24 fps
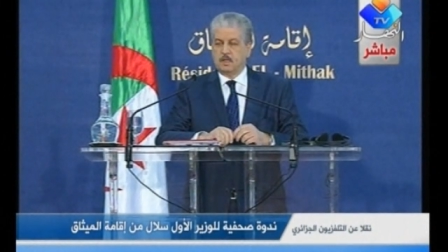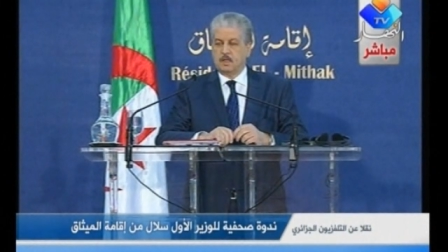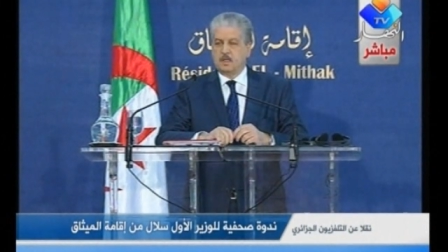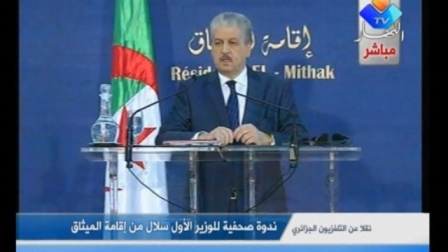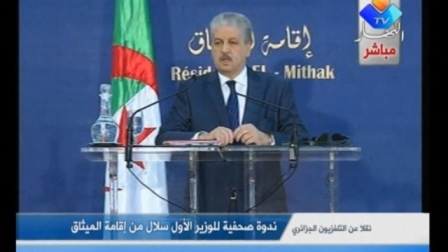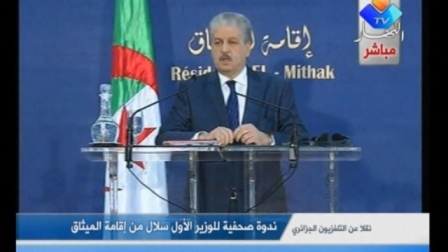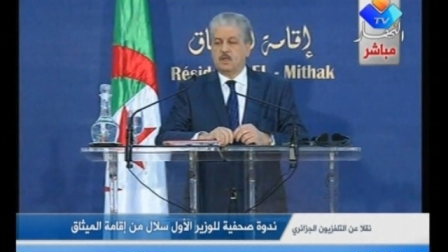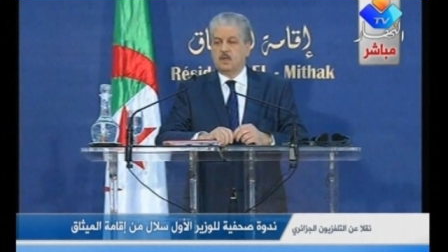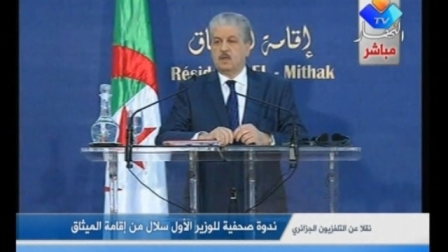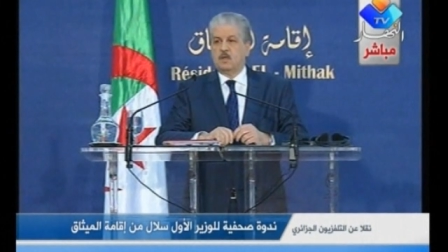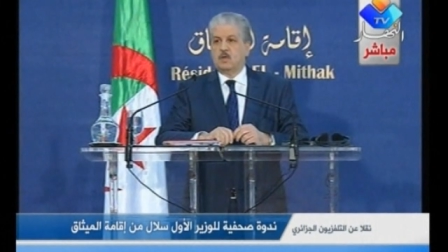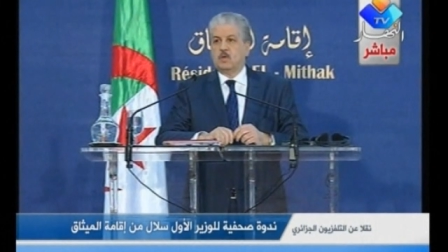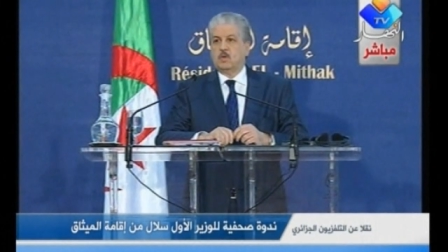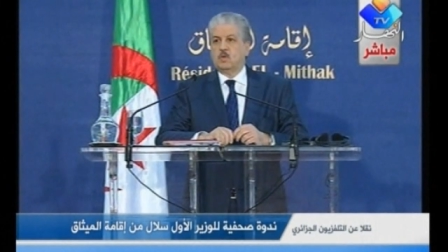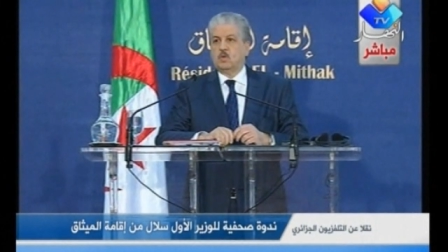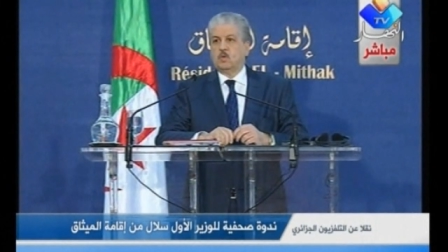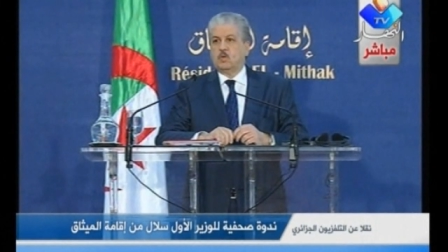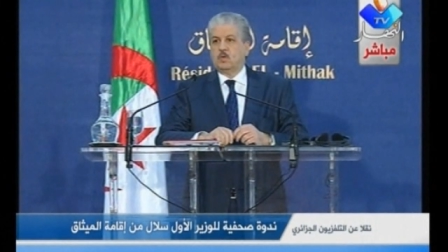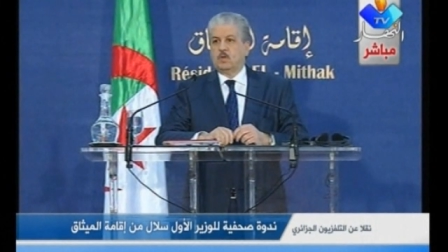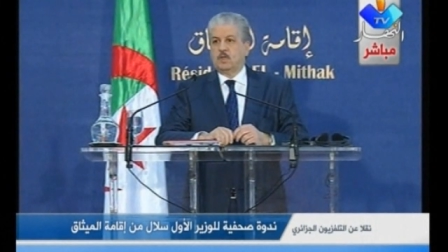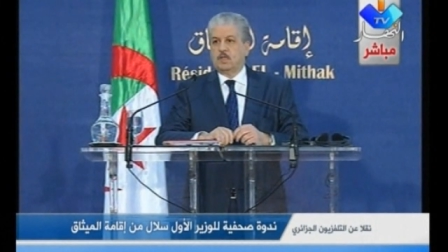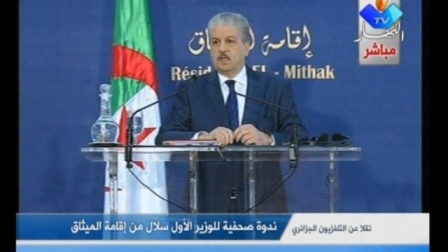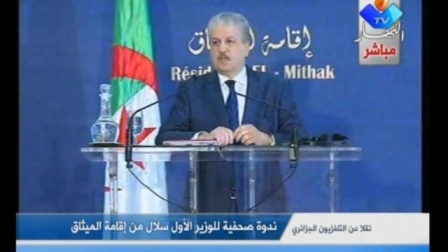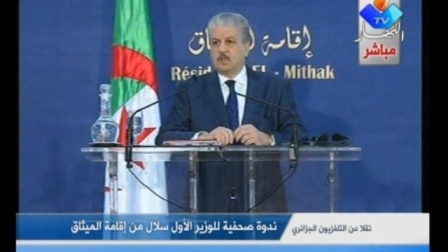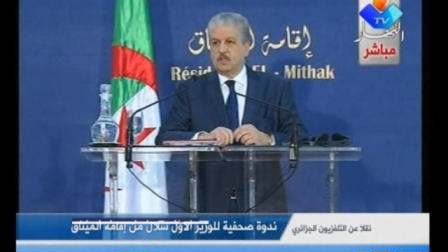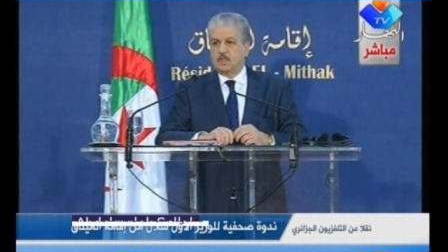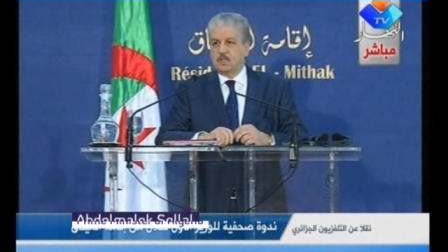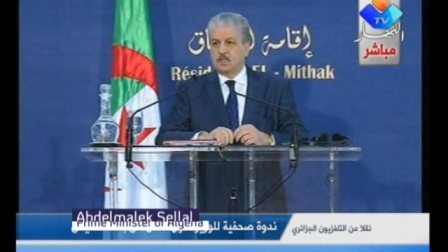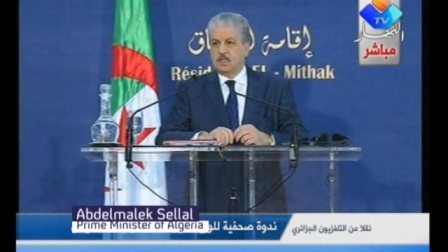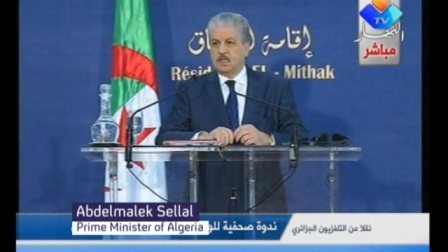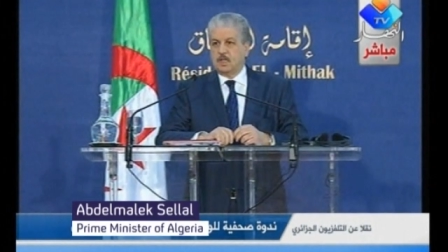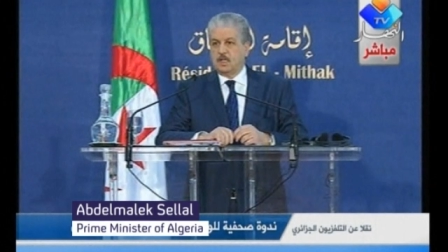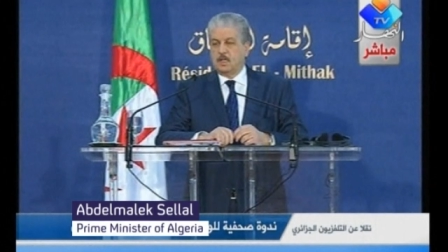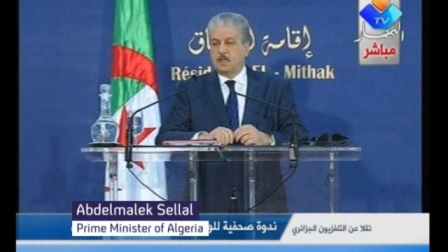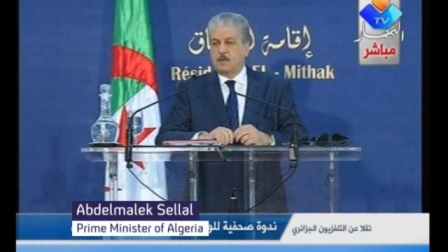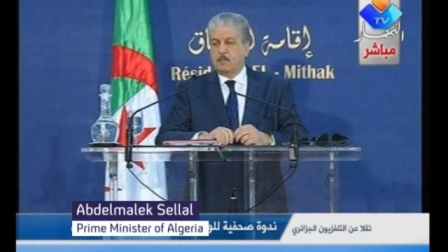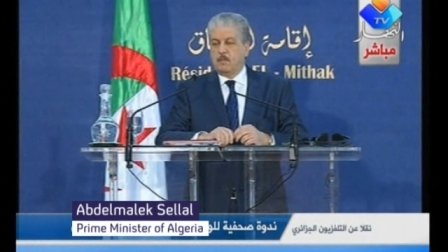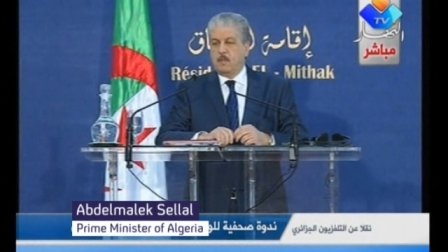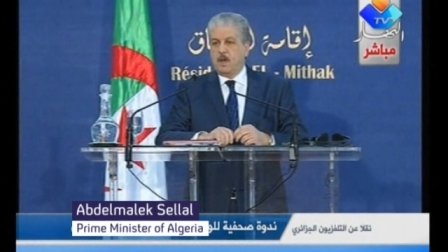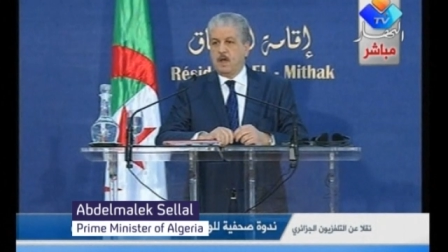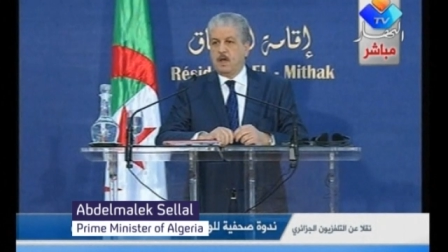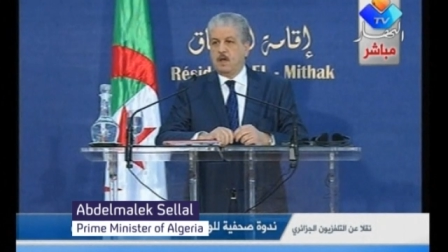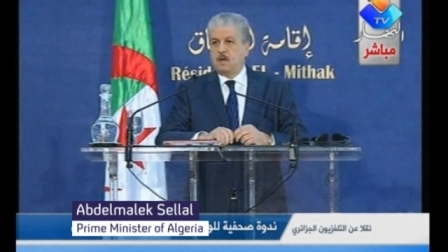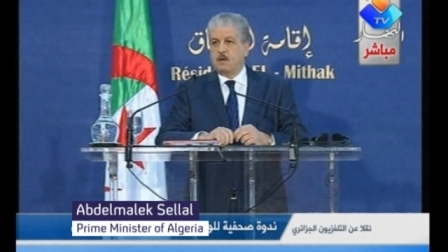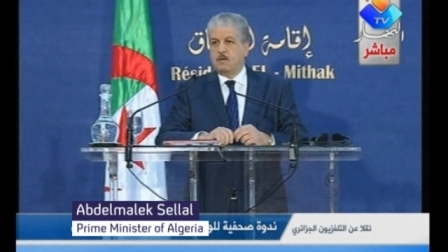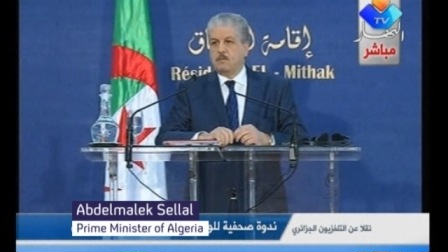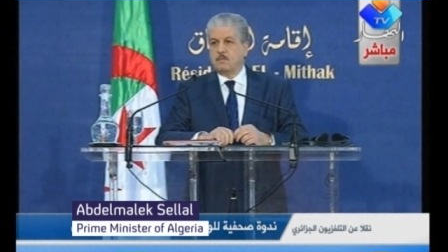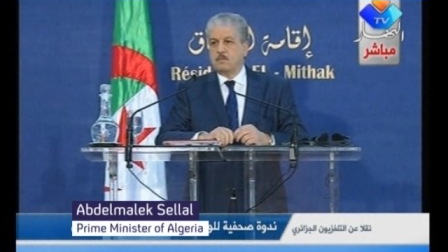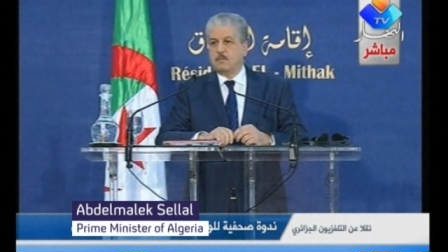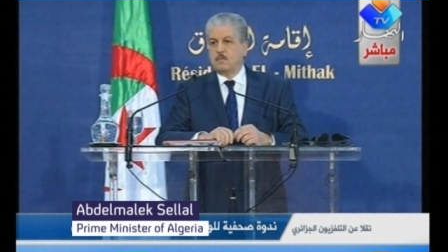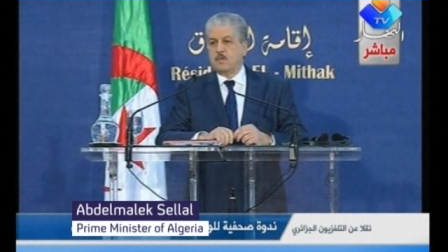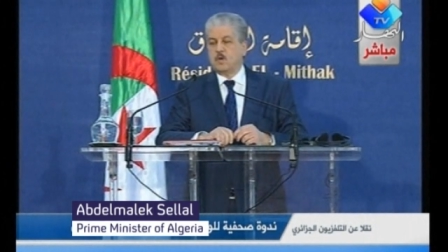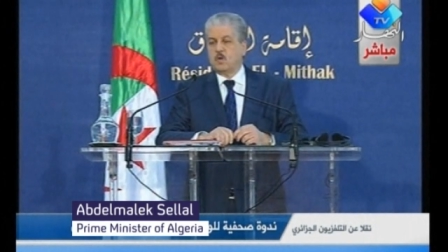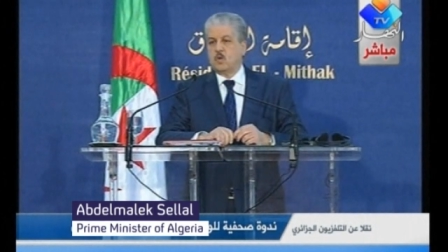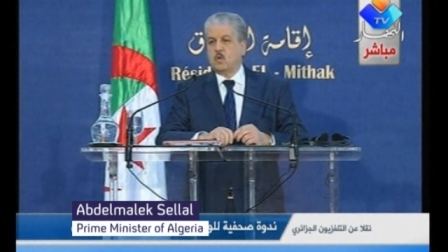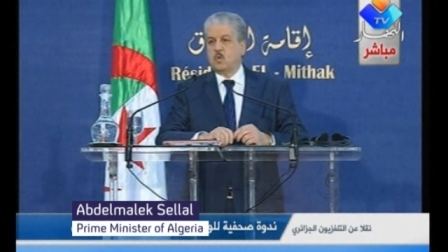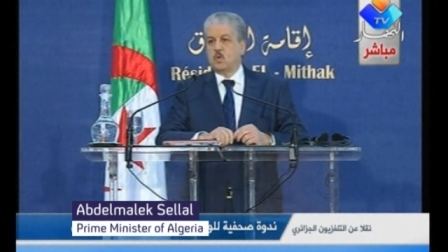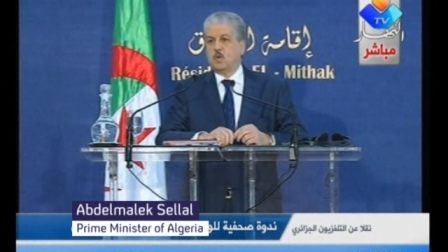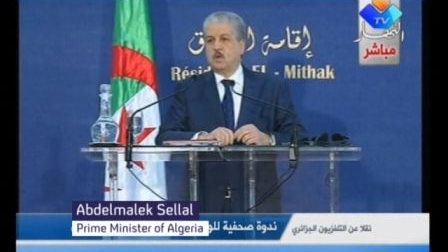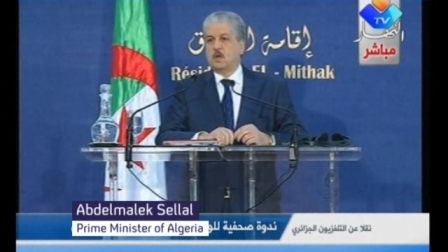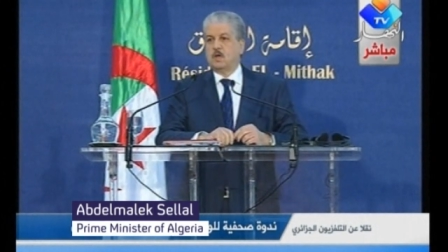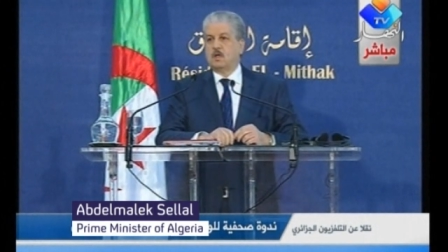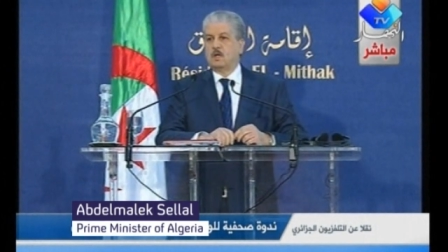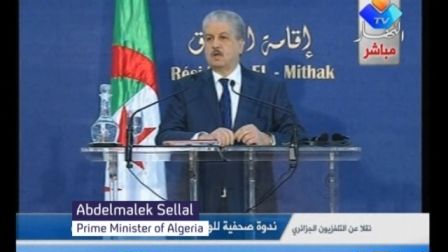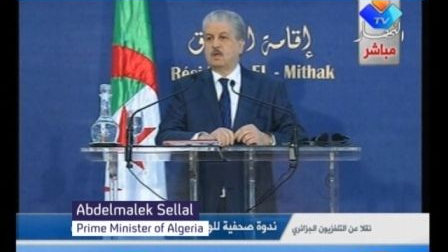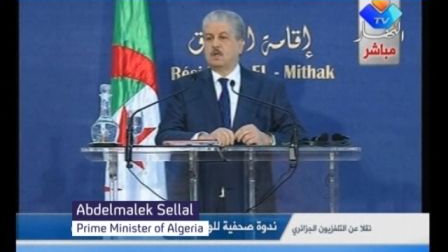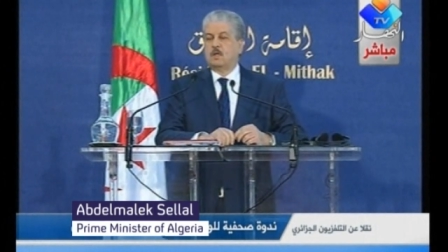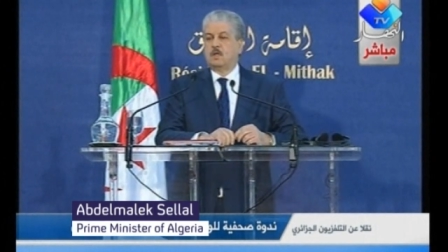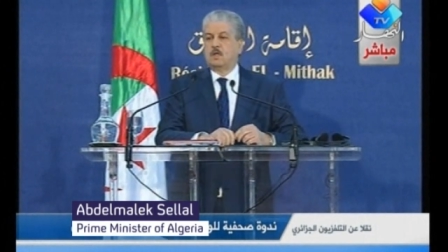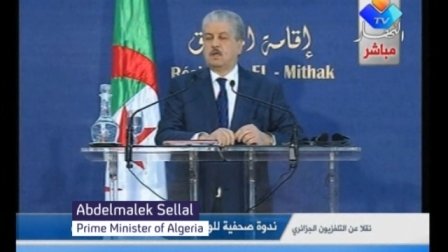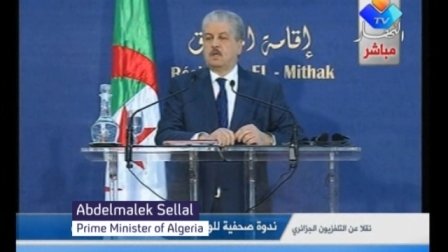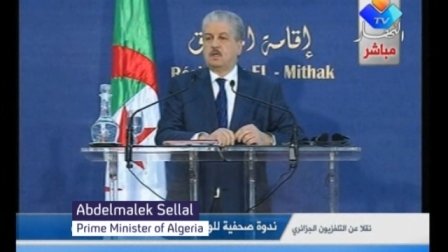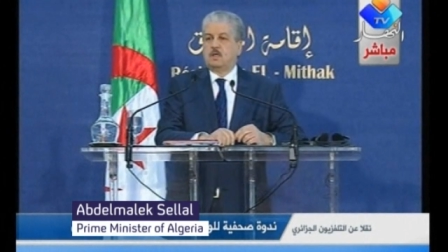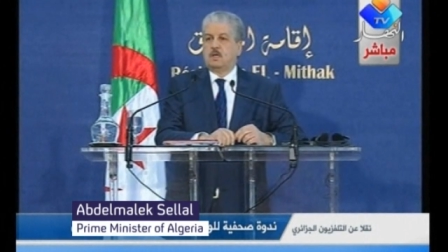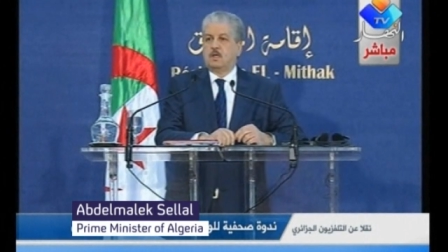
group used to communicate with a website in Mauritania.